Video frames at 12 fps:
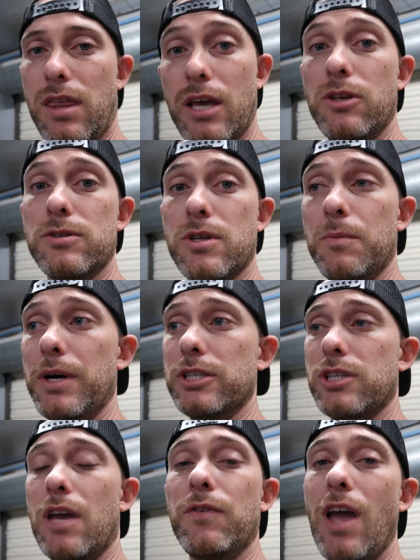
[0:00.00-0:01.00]
Thank you so
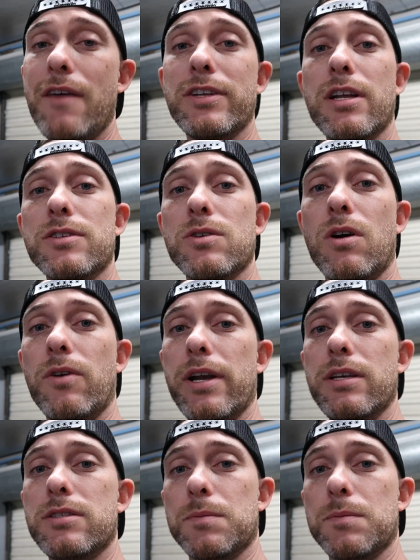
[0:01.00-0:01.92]
much. If you haven't done so already,